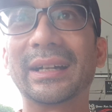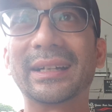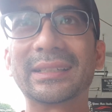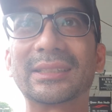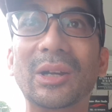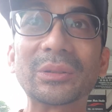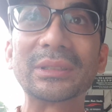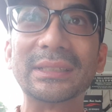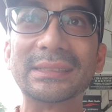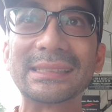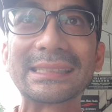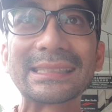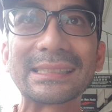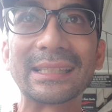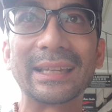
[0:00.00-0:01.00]

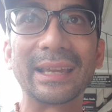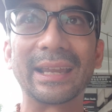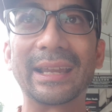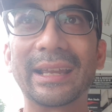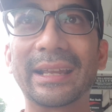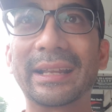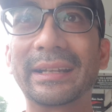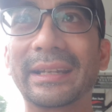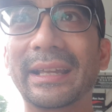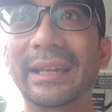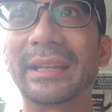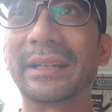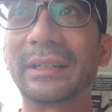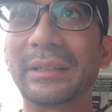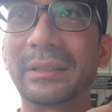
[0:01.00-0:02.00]
sultans, and
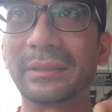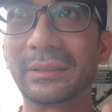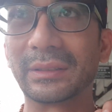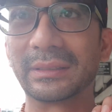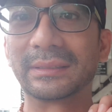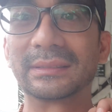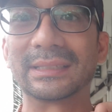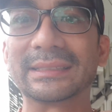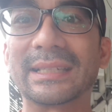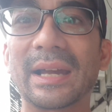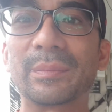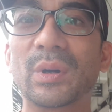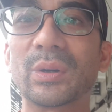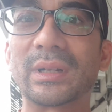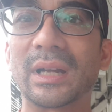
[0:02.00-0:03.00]
then since
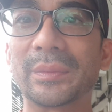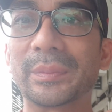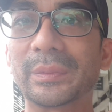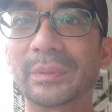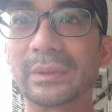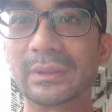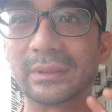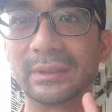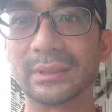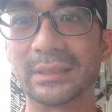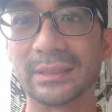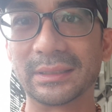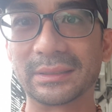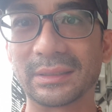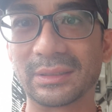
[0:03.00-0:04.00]
that broke up,
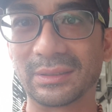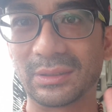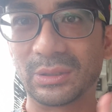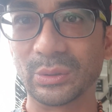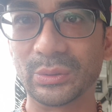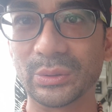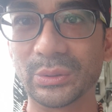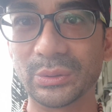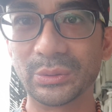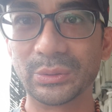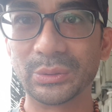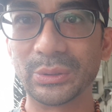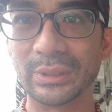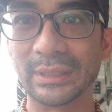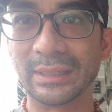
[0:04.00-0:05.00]
the
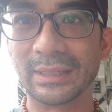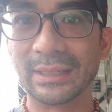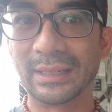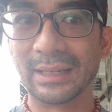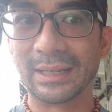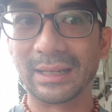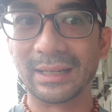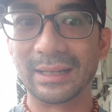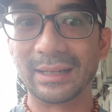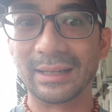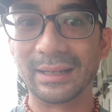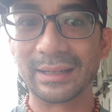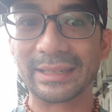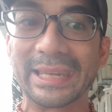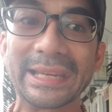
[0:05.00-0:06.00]
two
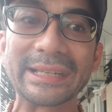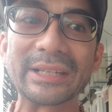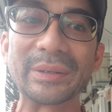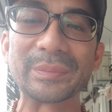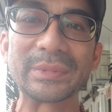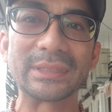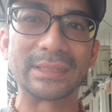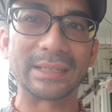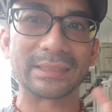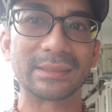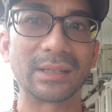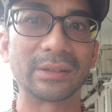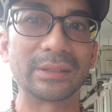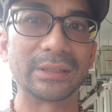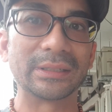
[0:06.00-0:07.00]
kingdoms that
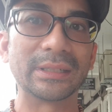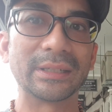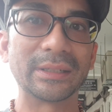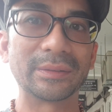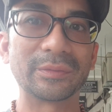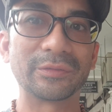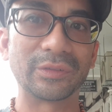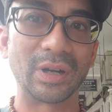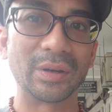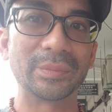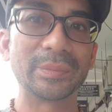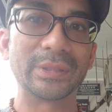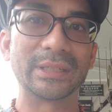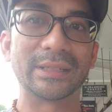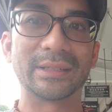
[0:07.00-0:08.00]
started
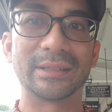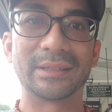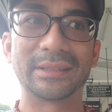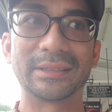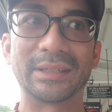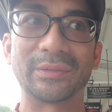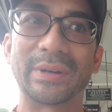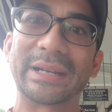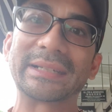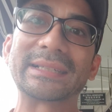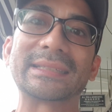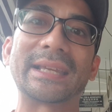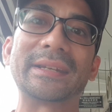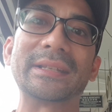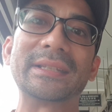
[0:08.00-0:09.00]
from the direct
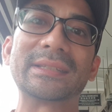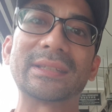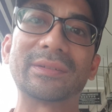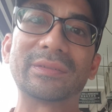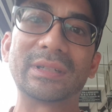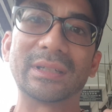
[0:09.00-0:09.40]
descendants of